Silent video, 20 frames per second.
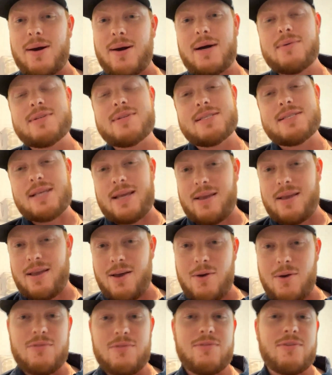I would sing
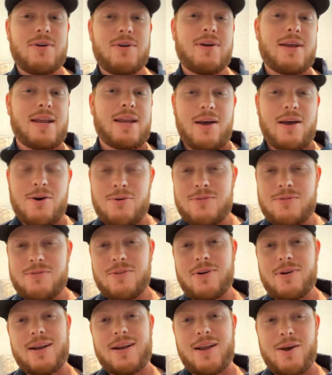over and
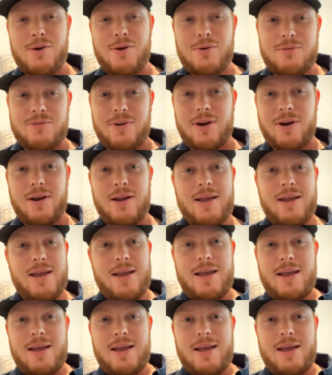over and over